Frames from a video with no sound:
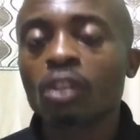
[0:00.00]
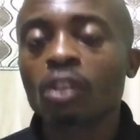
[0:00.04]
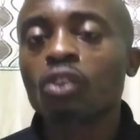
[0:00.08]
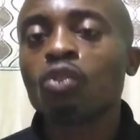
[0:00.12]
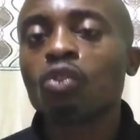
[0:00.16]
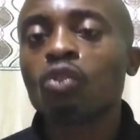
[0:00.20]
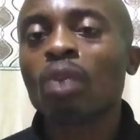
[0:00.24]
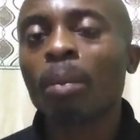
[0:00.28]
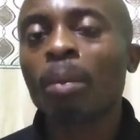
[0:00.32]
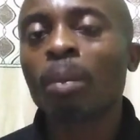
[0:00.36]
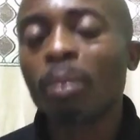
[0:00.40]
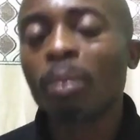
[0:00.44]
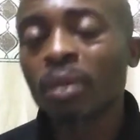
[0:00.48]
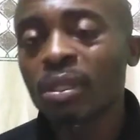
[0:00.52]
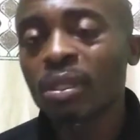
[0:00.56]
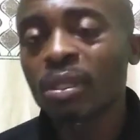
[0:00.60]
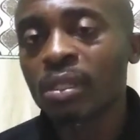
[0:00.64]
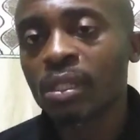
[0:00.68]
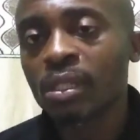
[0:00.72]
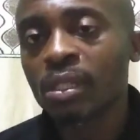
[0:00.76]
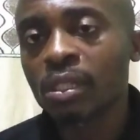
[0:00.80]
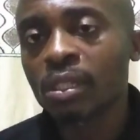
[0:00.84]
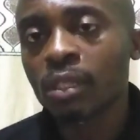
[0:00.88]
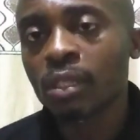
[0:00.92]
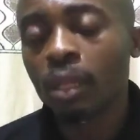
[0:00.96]
your body
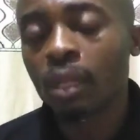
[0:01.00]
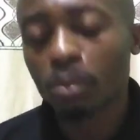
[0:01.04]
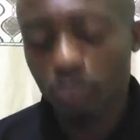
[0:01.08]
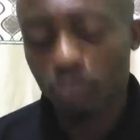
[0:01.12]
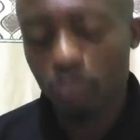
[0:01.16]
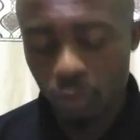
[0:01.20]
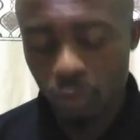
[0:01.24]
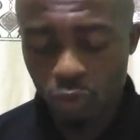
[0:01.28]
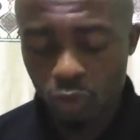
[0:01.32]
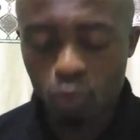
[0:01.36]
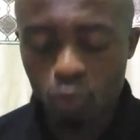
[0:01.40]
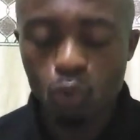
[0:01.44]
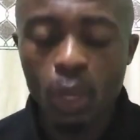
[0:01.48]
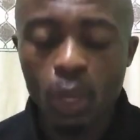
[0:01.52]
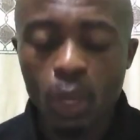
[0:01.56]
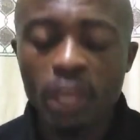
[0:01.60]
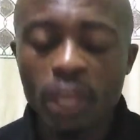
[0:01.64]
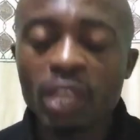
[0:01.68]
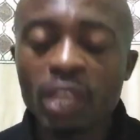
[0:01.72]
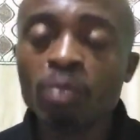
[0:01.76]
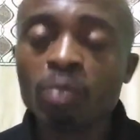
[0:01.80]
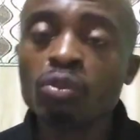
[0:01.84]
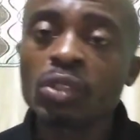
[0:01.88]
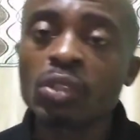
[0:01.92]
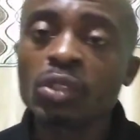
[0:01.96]
system, your
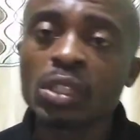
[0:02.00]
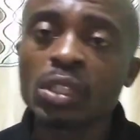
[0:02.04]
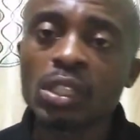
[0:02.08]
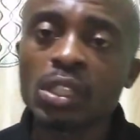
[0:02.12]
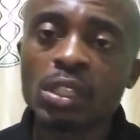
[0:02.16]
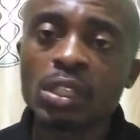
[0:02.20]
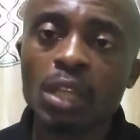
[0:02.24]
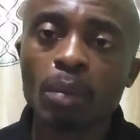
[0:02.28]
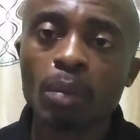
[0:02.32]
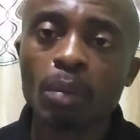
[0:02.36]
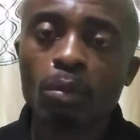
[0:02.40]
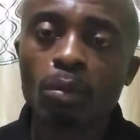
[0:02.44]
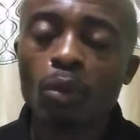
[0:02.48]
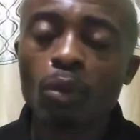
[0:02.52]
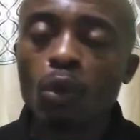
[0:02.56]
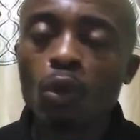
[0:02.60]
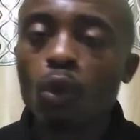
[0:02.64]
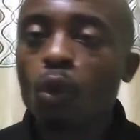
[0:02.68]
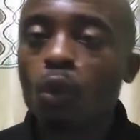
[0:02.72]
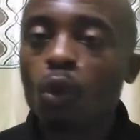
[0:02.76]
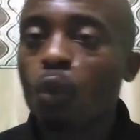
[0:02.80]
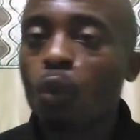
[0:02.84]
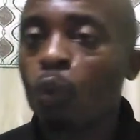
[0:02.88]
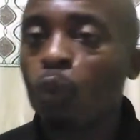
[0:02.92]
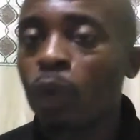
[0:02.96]
immune system
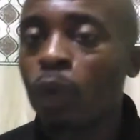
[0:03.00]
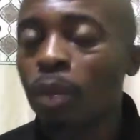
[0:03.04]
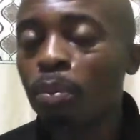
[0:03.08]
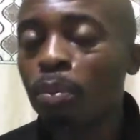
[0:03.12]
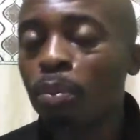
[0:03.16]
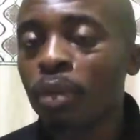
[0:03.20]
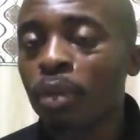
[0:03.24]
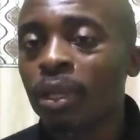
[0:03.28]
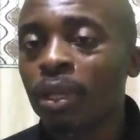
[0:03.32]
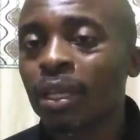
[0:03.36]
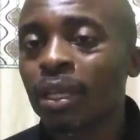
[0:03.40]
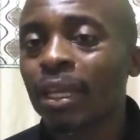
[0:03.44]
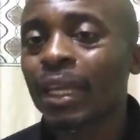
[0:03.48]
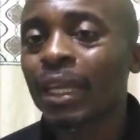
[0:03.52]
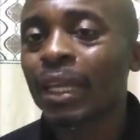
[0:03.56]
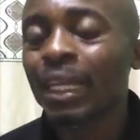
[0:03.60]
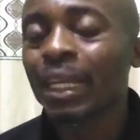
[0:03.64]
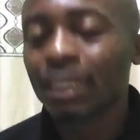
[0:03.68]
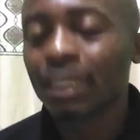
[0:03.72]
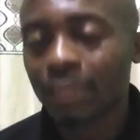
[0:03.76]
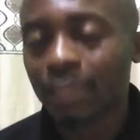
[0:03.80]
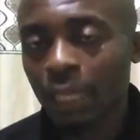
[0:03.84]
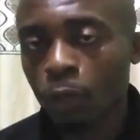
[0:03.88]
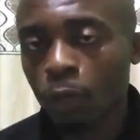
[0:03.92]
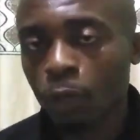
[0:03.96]
will be
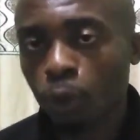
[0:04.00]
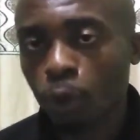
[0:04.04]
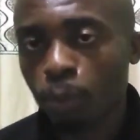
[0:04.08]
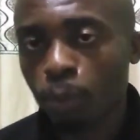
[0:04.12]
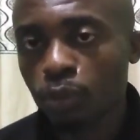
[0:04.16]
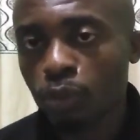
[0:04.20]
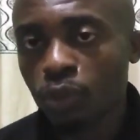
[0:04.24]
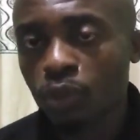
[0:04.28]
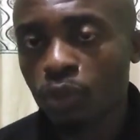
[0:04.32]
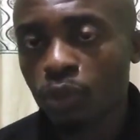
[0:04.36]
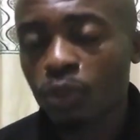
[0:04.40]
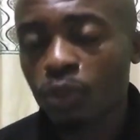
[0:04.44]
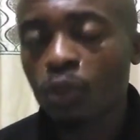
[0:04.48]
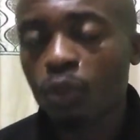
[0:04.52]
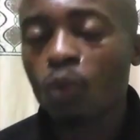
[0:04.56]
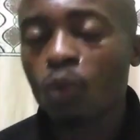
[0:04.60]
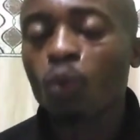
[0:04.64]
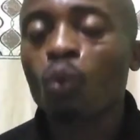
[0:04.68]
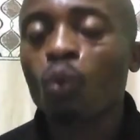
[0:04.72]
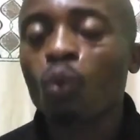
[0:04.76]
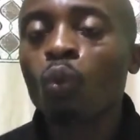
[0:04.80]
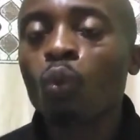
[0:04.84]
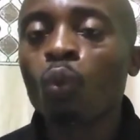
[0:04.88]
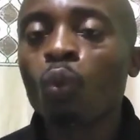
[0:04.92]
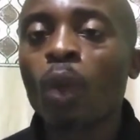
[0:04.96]
interrupted
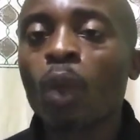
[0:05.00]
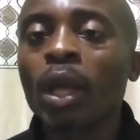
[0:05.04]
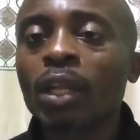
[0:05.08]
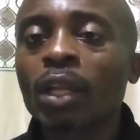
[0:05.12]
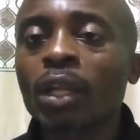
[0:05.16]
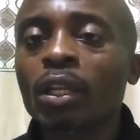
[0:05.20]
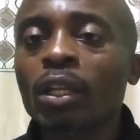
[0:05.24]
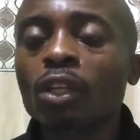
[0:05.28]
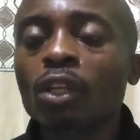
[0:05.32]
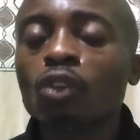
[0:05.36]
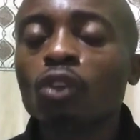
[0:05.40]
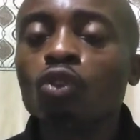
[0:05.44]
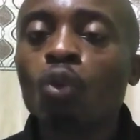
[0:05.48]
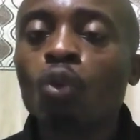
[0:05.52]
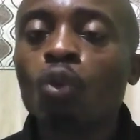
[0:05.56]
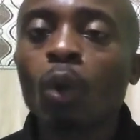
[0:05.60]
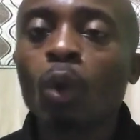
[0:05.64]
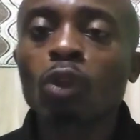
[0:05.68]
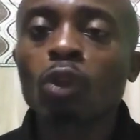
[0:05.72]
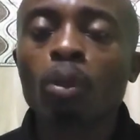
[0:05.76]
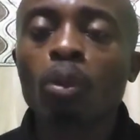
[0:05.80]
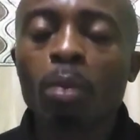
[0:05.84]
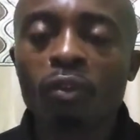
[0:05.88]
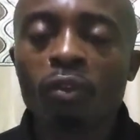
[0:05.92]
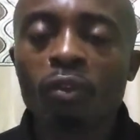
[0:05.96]
when you want
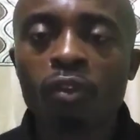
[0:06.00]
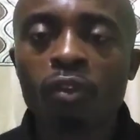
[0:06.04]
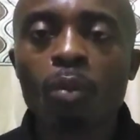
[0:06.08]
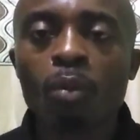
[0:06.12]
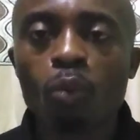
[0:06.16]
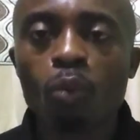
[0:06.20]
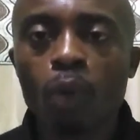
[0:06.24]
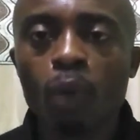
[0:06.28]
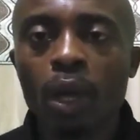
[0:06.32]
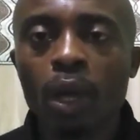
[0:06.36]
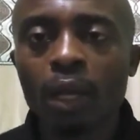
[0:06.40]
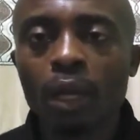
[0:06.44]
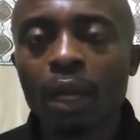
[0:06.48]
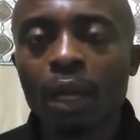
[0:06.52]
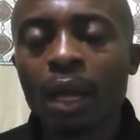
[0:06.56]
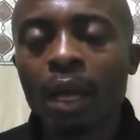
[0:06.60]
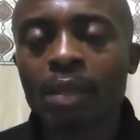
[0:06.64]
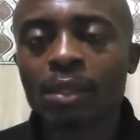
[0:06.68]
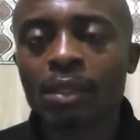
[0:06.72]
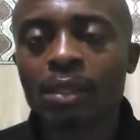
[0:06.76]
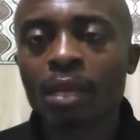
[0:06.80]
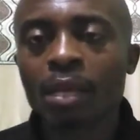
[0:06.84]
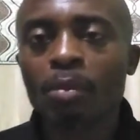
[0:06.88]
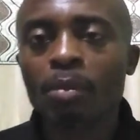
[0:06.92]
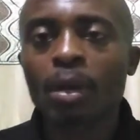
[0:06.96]
to perform well
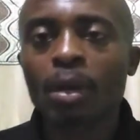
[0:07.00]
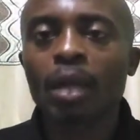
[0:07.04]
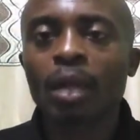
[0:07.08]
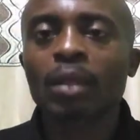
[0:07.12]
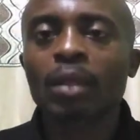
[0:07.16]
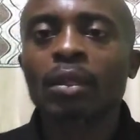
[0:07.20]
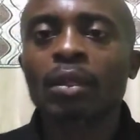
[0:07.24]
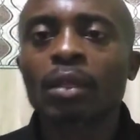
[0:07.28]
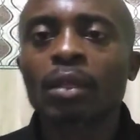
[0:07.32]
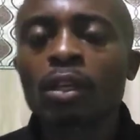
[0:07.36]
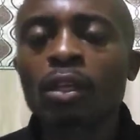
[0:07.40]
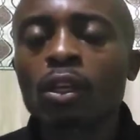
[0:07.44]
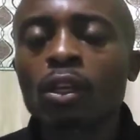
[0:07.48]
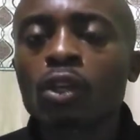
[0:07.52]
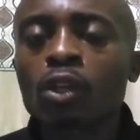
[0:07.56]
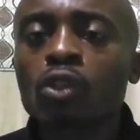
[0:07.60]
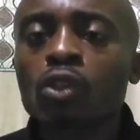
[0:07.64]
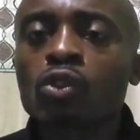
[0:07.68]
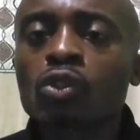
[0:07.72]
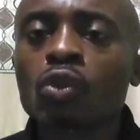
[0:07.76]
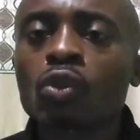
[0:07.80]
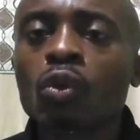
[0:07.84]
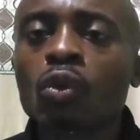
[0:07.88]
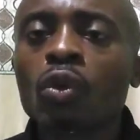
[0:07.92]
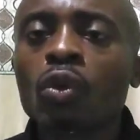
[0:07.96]
as a man.
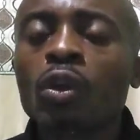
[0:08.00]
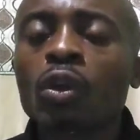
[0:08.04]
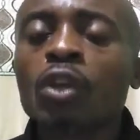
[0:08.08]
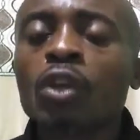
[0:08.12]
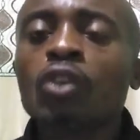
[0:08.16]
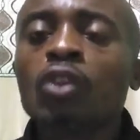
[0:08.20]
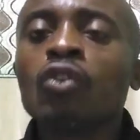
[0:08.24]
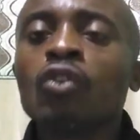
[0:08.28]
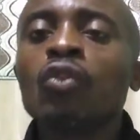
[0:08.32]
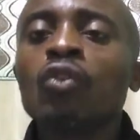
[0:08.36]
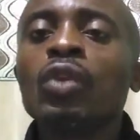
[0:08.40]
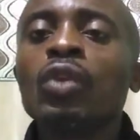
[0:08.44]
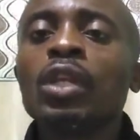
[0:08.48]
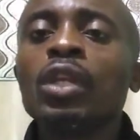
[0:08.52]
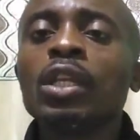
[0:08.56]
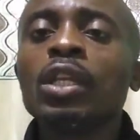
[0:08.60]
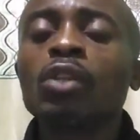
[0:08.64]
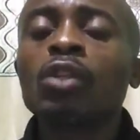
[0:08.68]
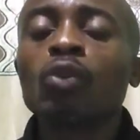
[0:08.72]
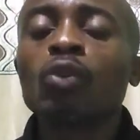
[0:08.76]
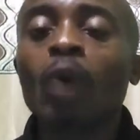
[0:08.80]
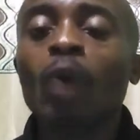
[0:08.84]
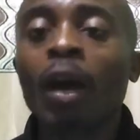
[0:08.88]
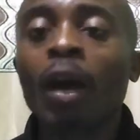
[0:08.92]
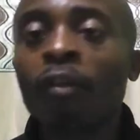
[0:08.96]
So you need
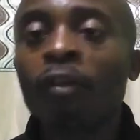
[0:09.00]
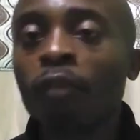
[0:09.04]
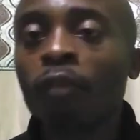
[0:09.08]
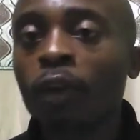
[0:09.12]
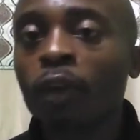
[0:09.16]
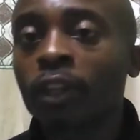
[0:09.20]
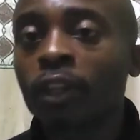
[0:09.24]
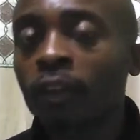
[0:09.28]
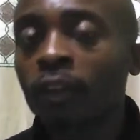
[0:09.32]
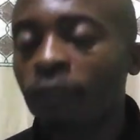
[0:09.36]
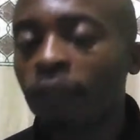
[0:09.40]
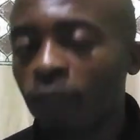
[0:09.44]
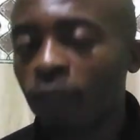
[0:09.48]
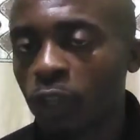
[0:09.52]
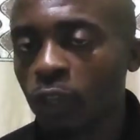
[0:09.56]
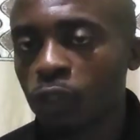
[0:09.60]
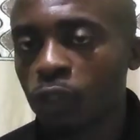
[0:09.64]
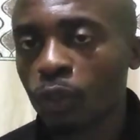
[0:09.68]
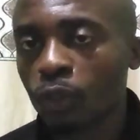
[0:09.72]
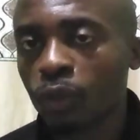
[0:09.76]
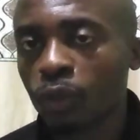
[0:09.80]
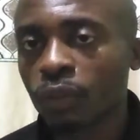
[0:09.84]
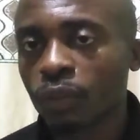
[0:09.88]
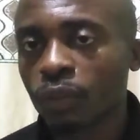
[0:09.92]
to avoid infection